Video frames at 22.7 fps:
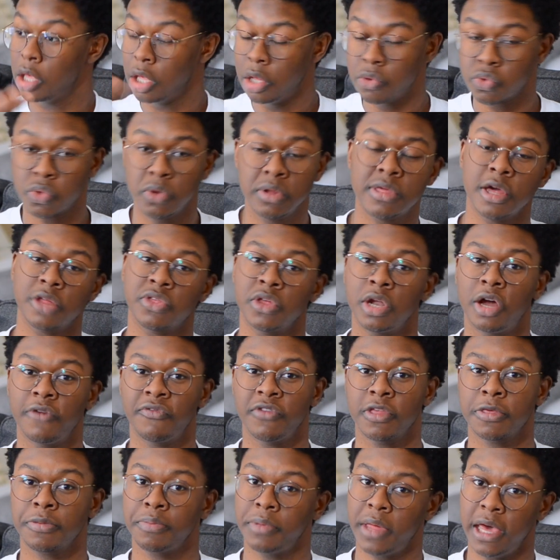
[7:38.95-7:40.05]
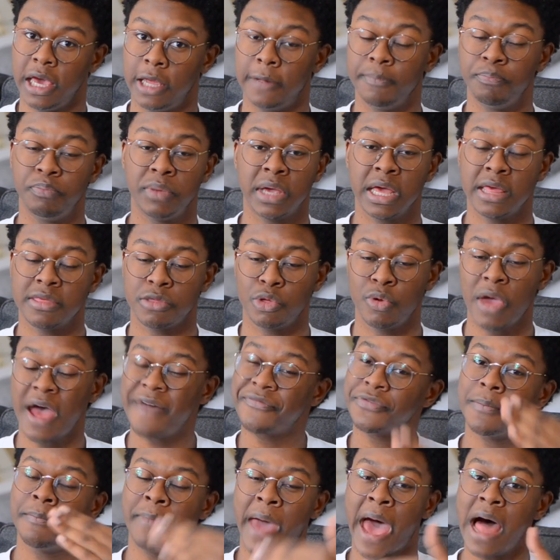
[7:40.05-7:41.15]
So he took that off his plate, because you have
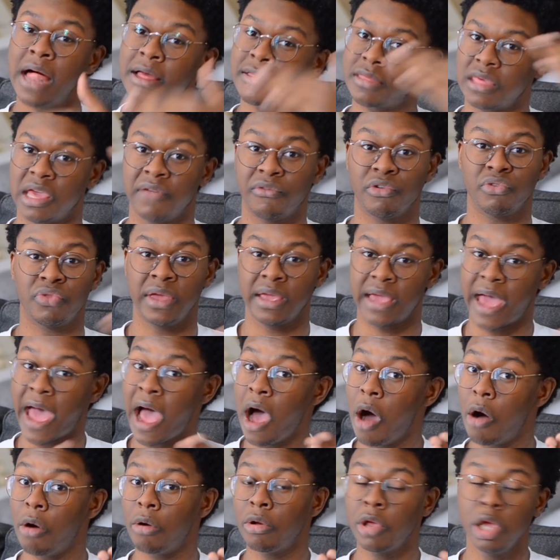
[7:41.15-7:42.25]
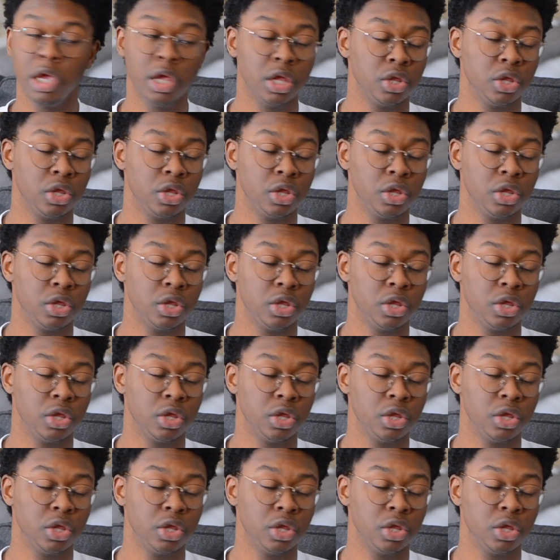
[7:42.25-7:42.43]
to balance everything out.